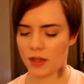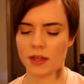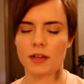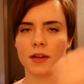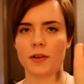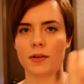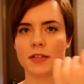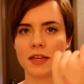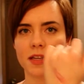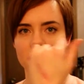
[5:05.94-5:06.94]
And then you want
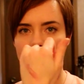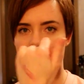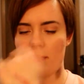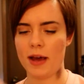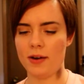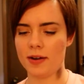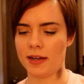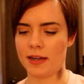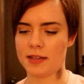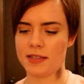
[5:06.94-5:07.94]
to take a little bit of powder and
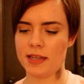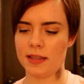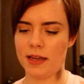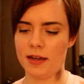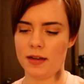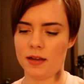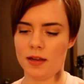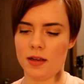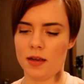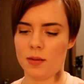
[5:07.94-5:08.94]
kind of set that
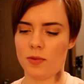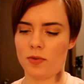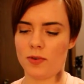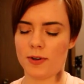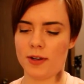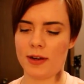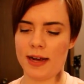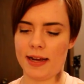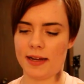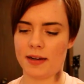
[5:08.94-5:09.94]
before you
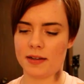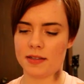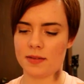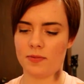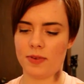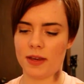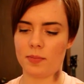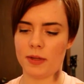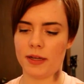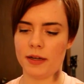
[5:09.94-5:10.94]
add some fake
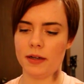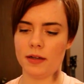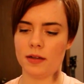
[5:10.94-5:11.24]
blood.